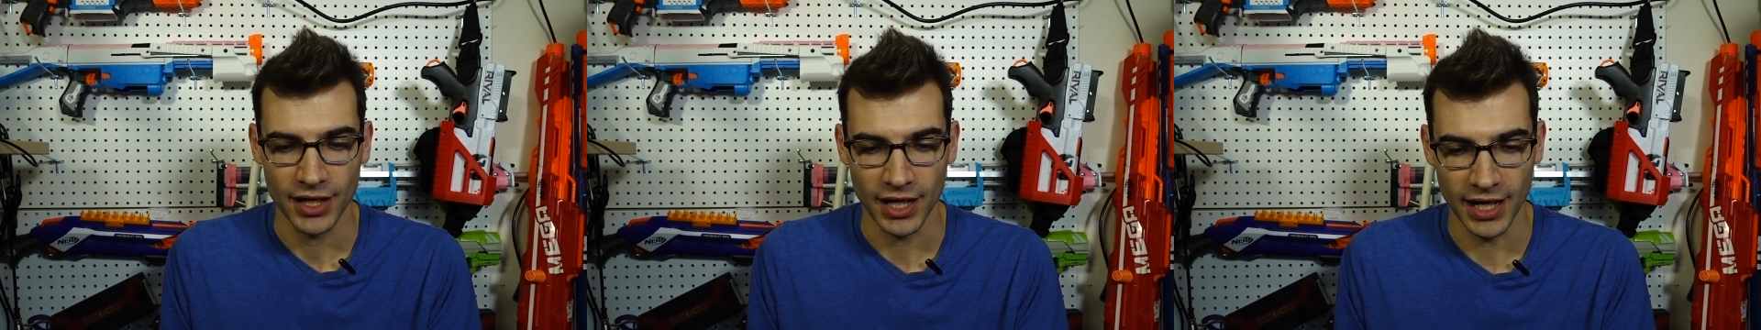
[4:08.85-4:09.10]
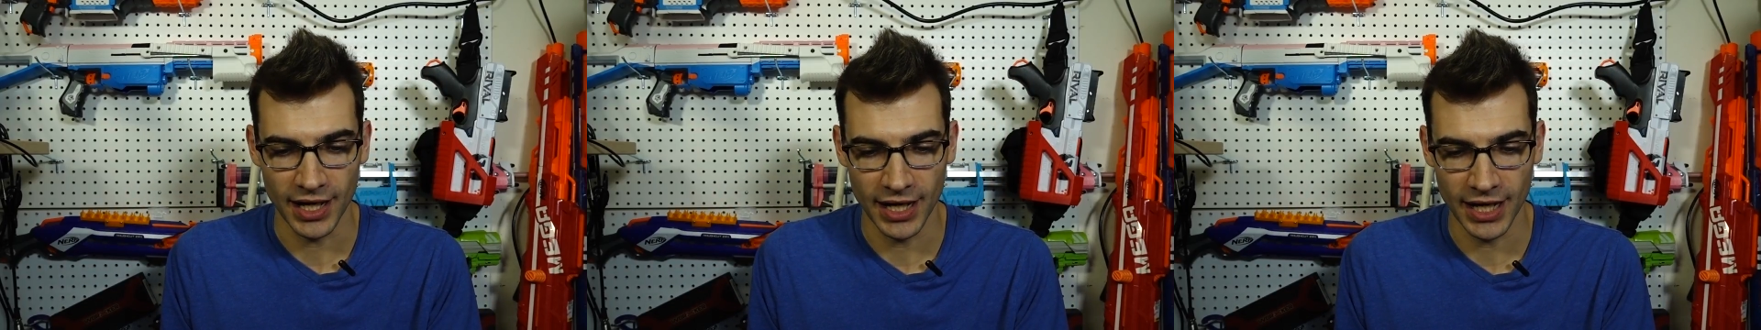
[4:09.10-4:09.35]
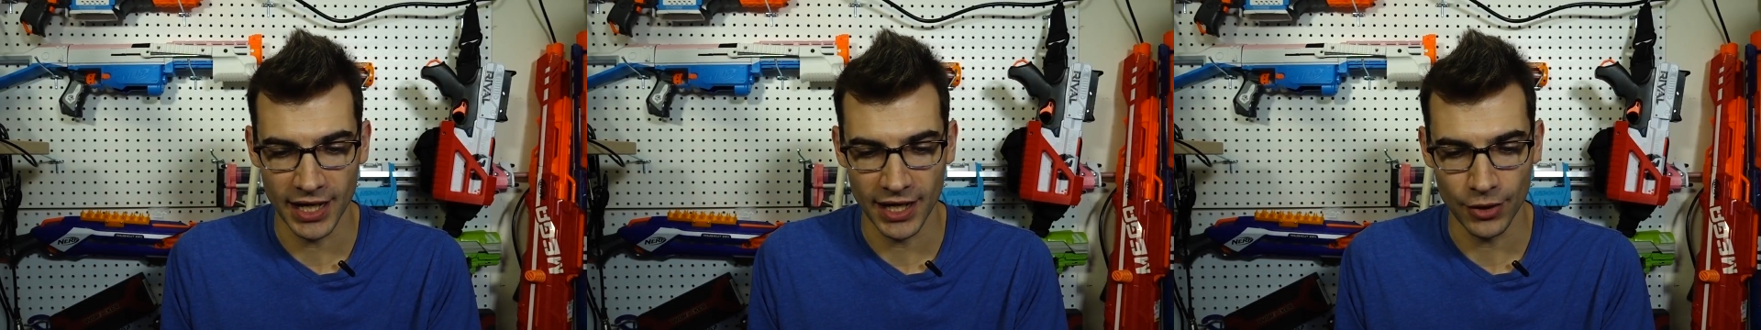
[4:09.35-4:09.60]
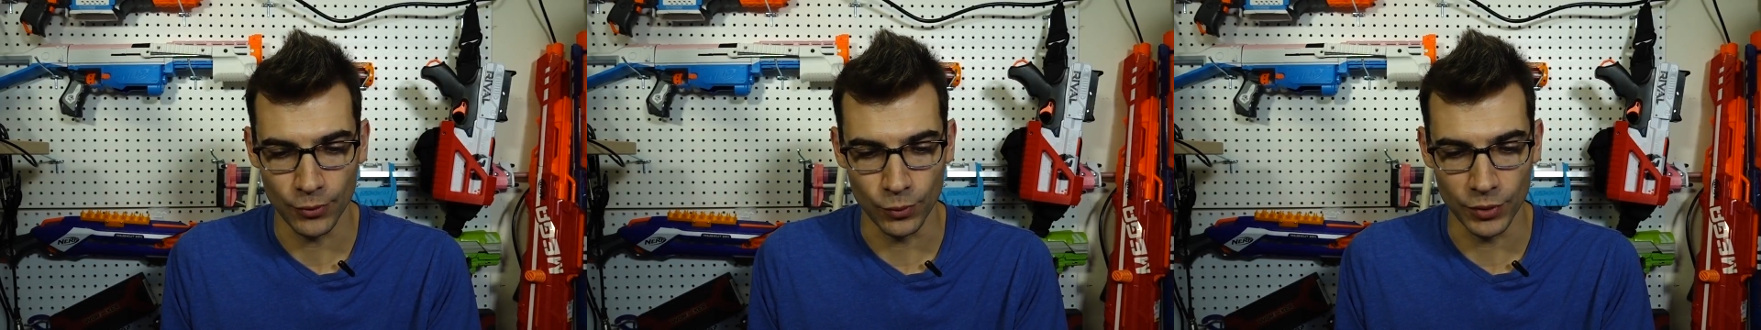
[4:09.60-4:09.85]

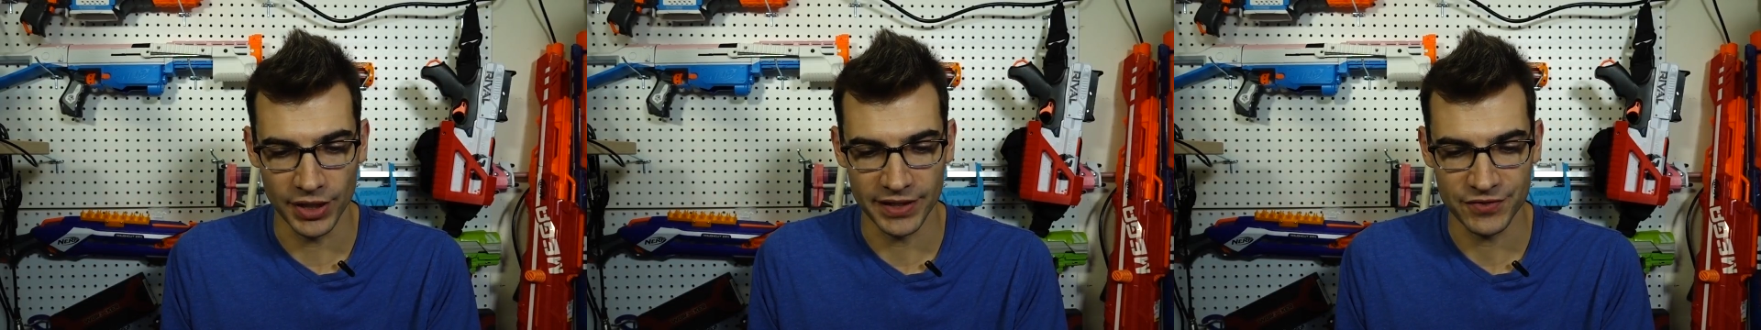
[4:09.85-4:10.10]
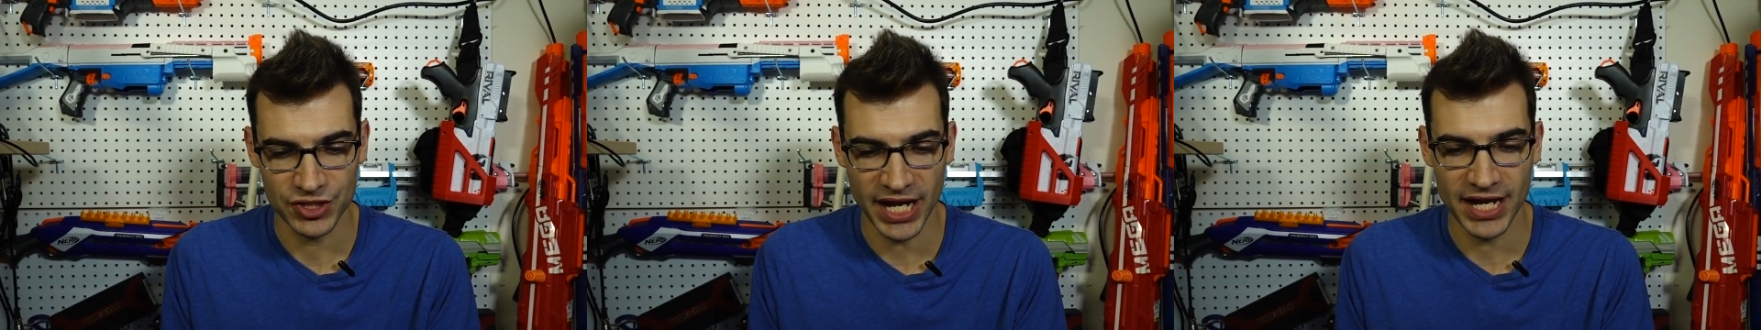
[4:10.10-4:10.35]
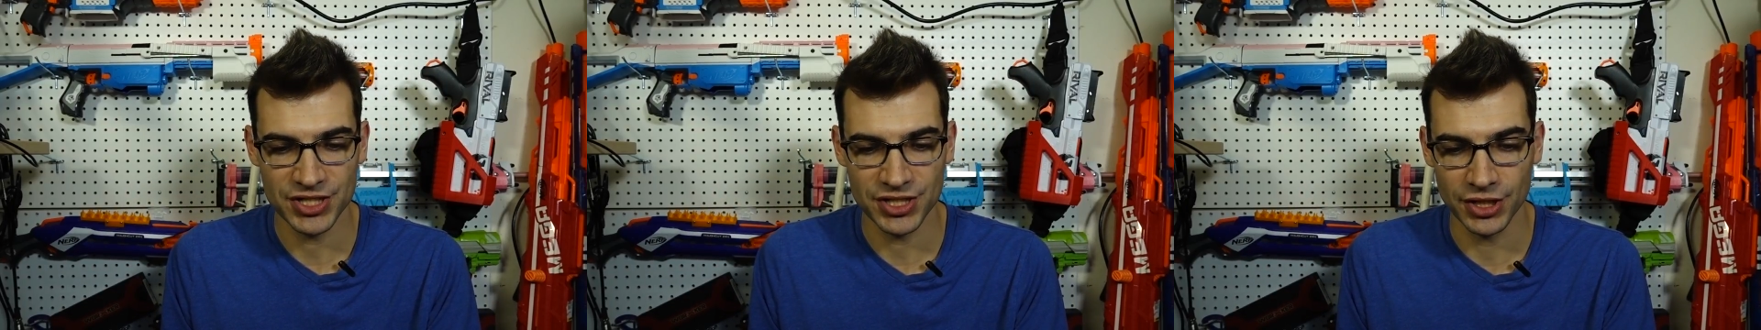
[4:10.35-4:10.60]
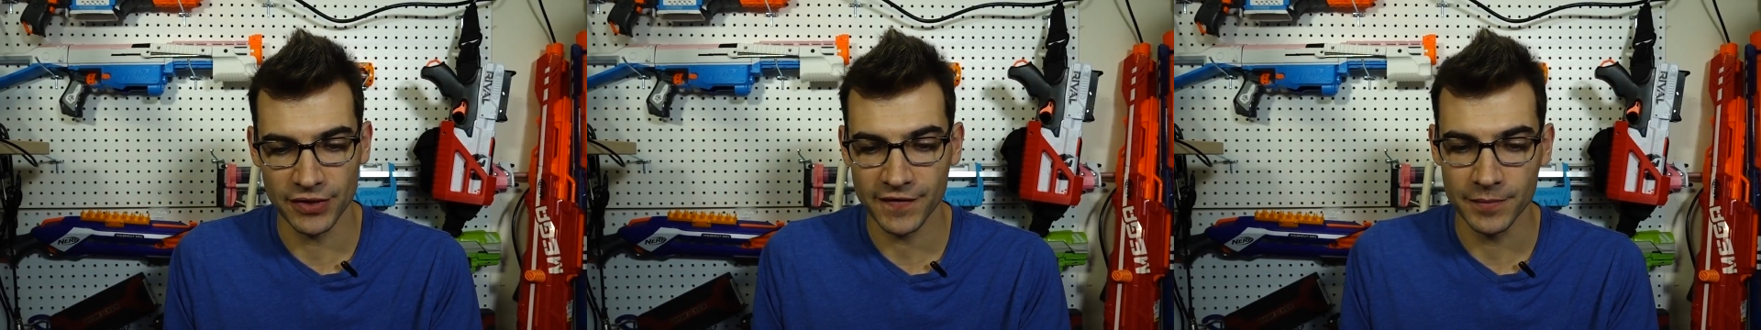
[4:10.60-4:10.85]
uh, would have changed
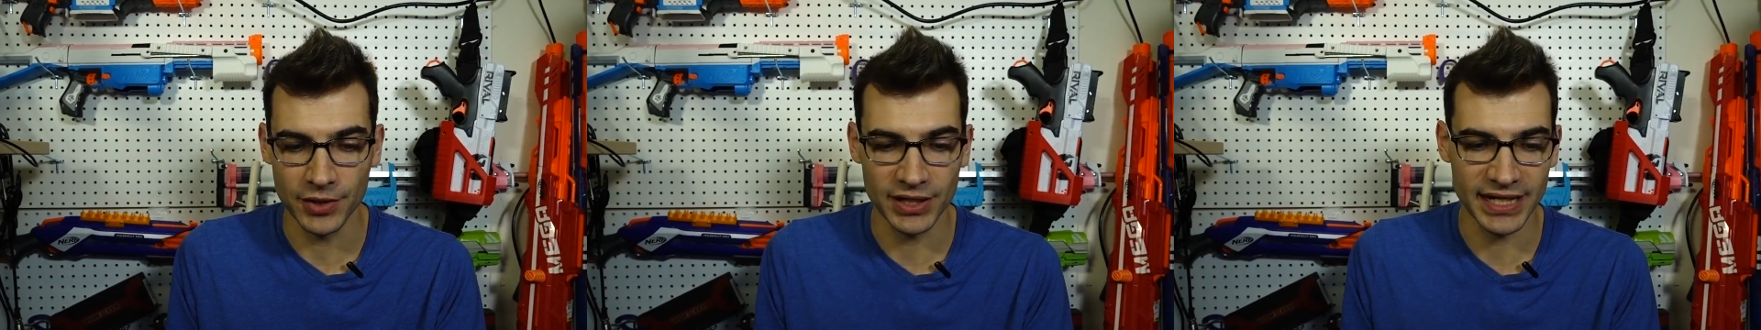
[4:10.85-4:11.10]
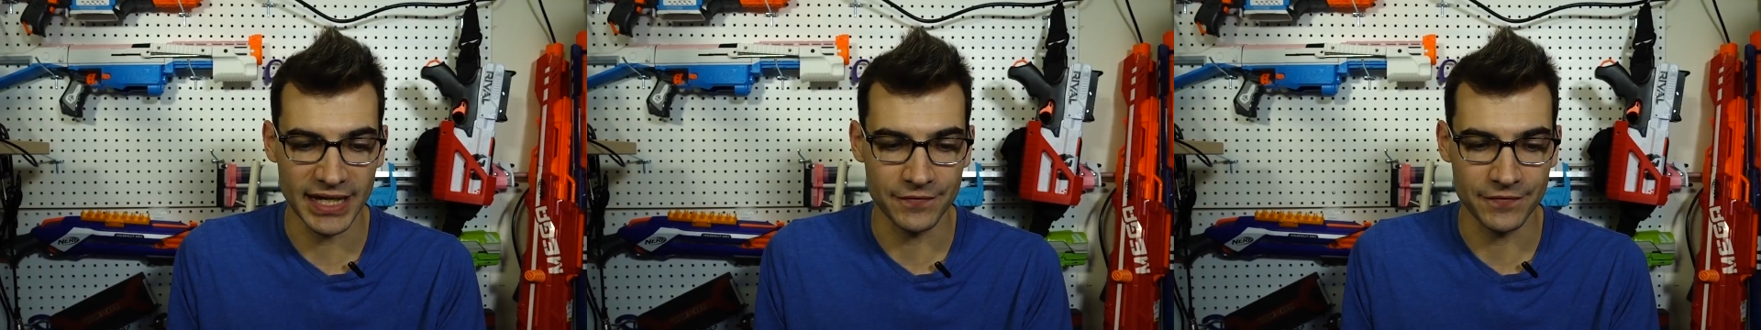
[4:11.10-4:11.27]
in the Nerf community